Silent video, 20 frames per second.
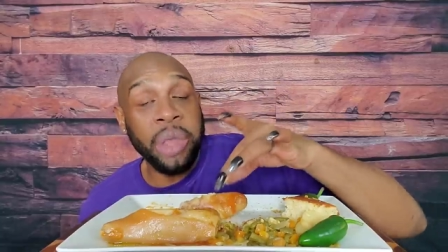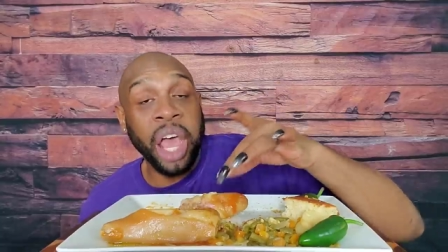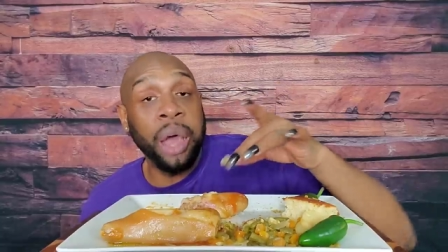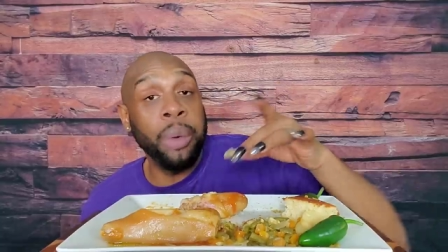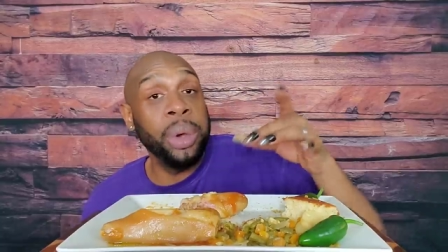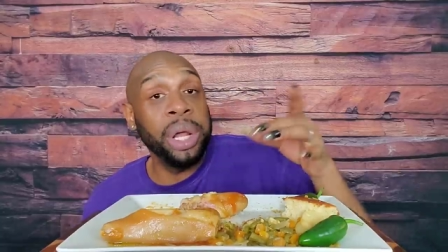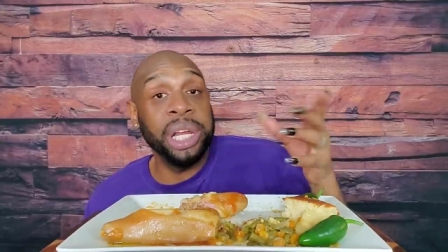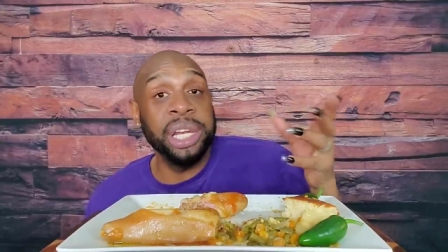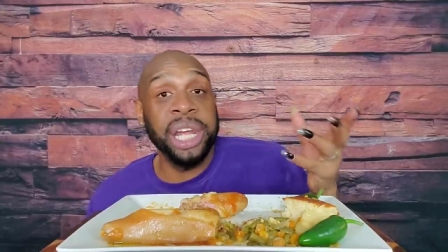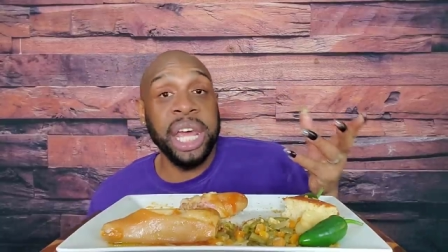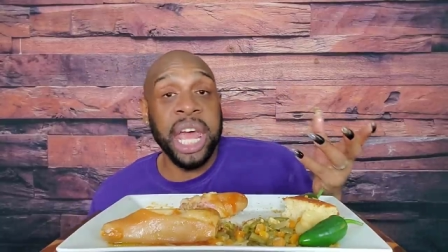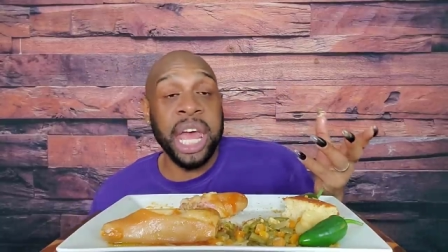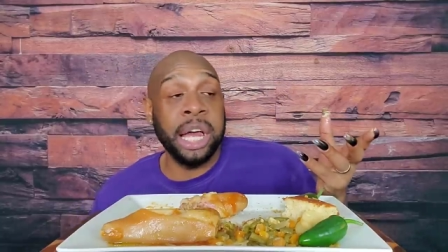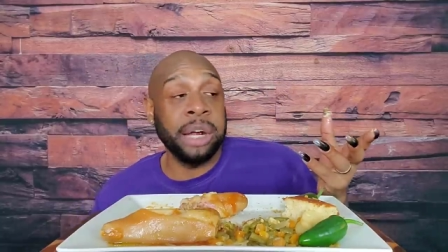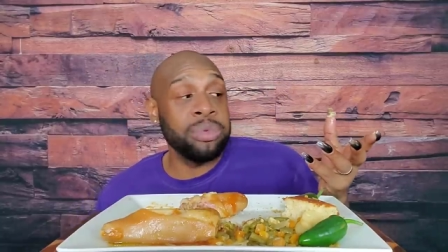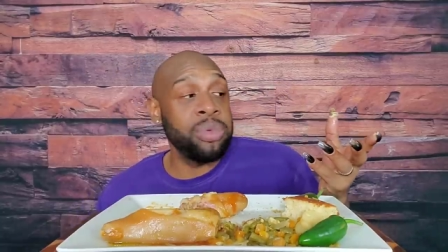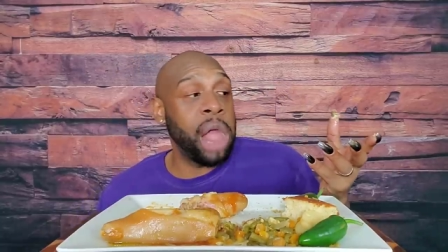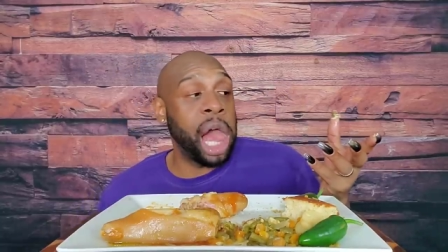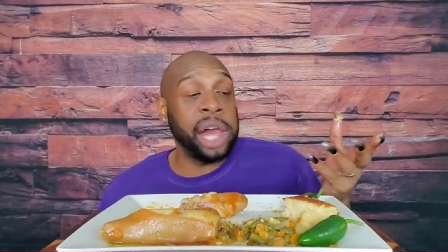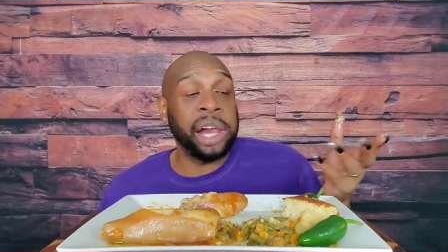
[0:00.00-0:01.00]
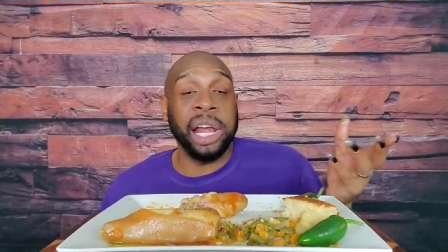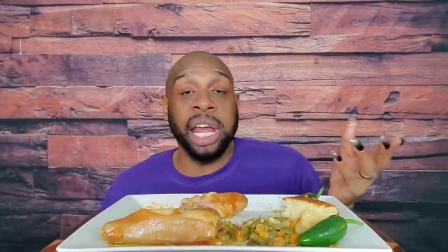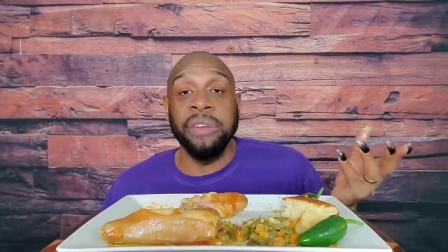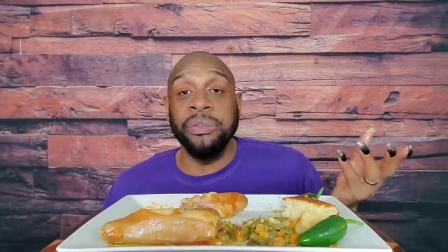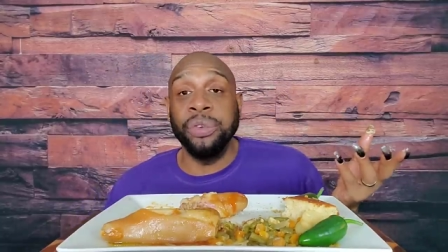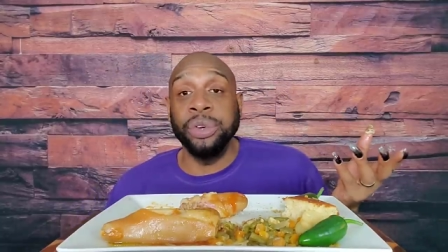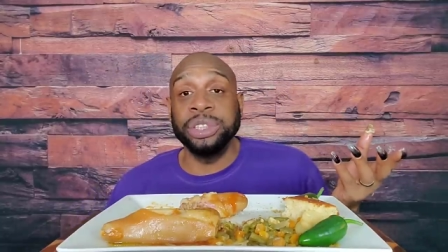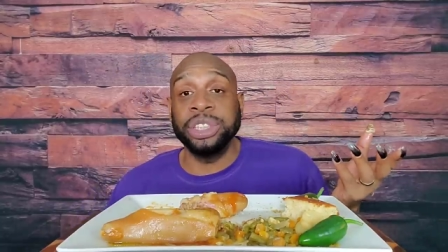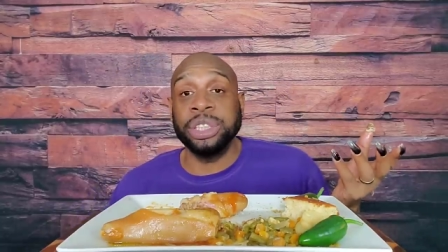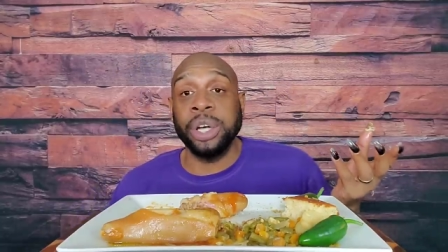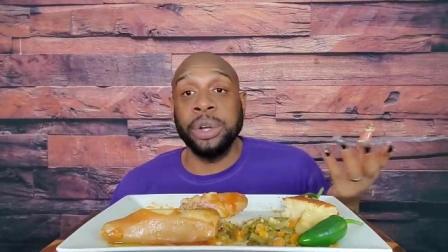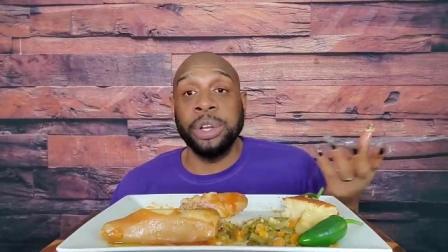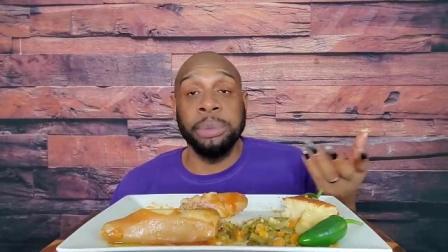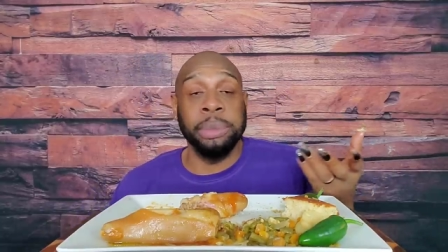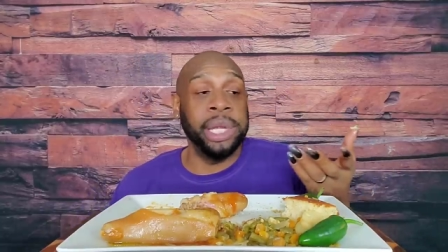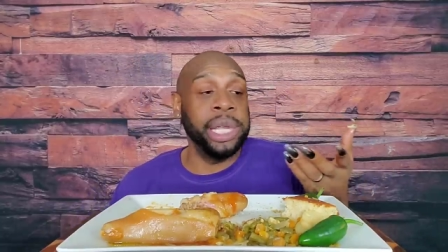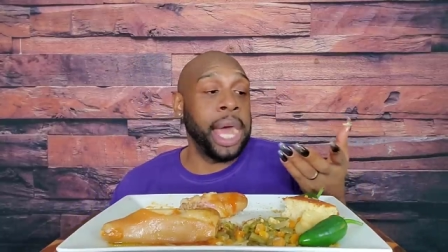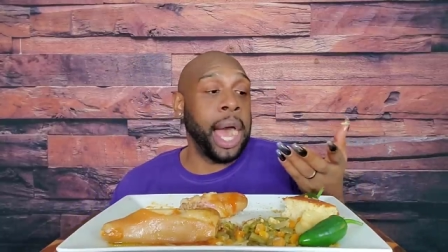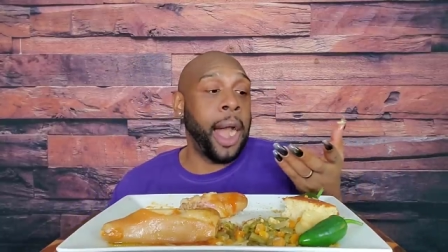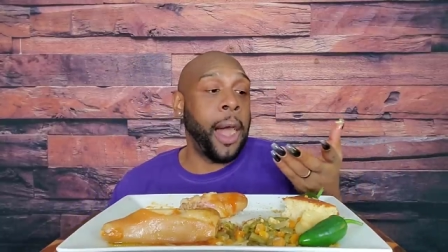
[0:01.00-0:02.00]
It really did. It came full circle to
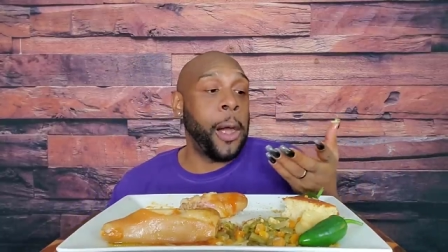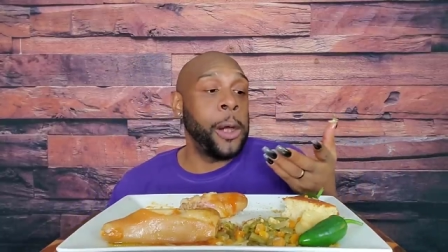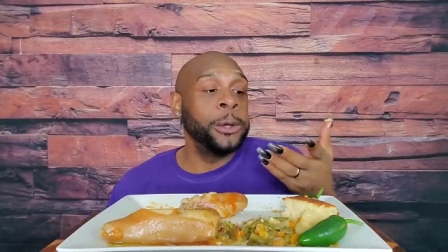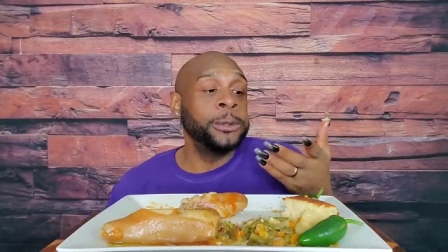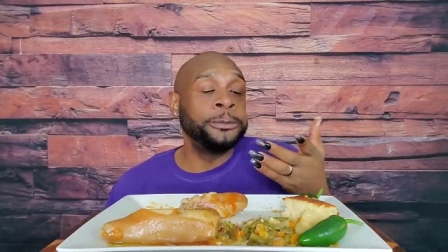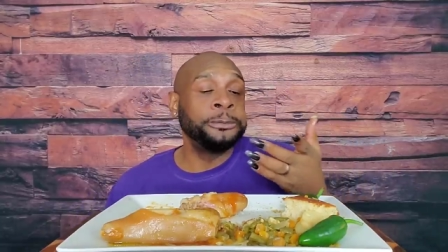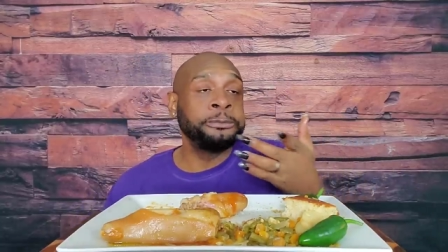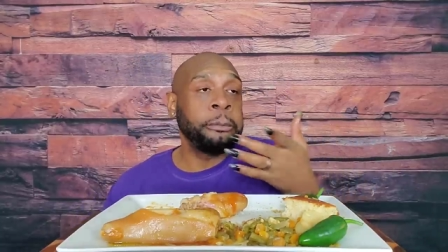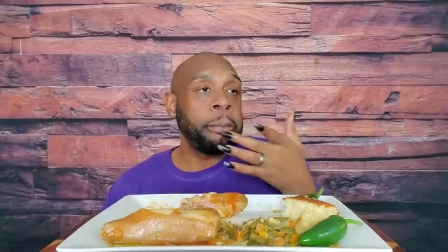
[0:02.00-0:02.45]
me, y'all.